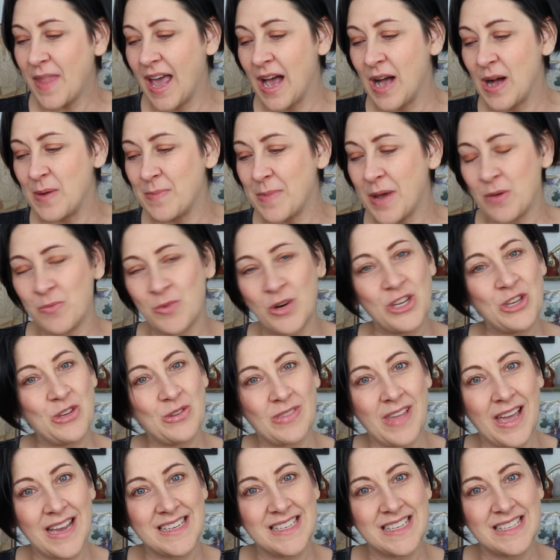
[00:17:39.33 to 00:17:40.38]
um, and what
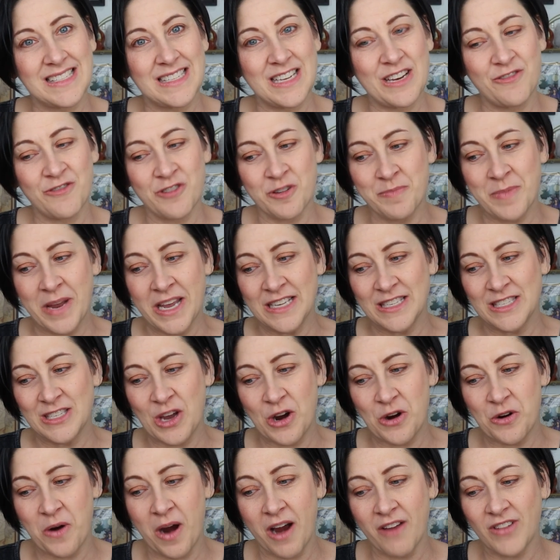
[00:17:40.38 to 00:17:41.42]
you'd like to see from me.
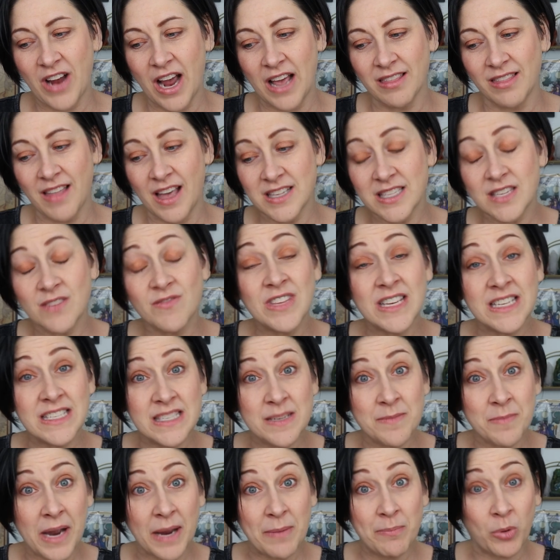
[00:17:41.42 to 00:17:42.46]
So I've got lots of things
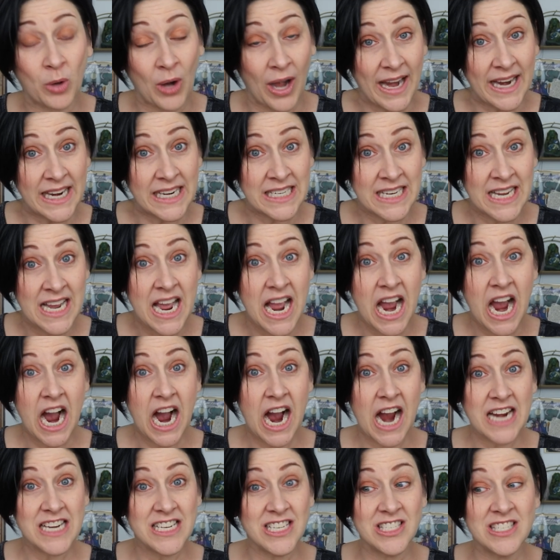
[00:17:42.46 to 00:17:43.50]
in my brain.
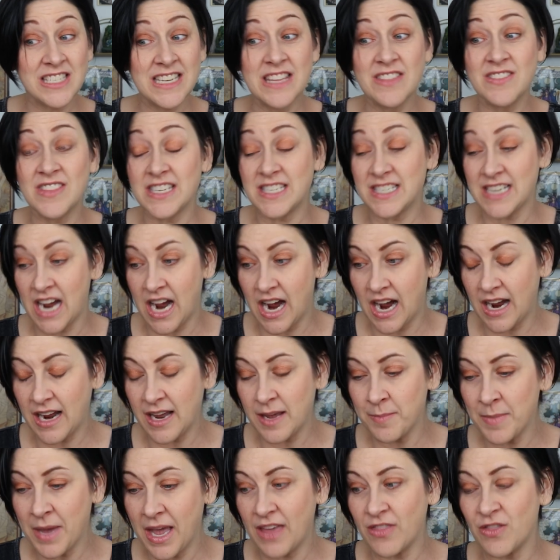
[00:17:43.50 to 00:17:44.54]
I just need the
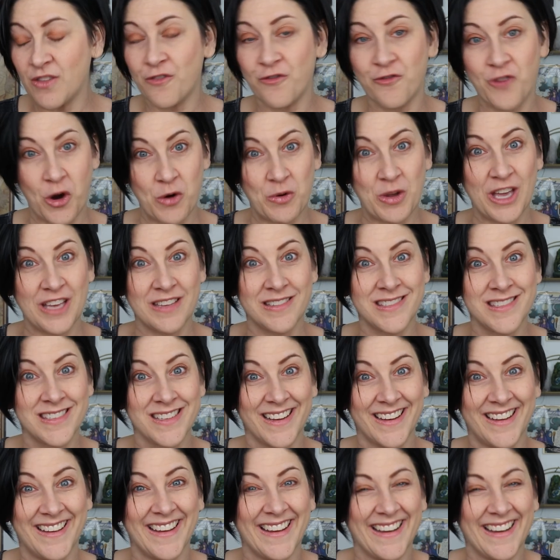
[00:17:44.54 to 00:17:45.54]
time and the focus.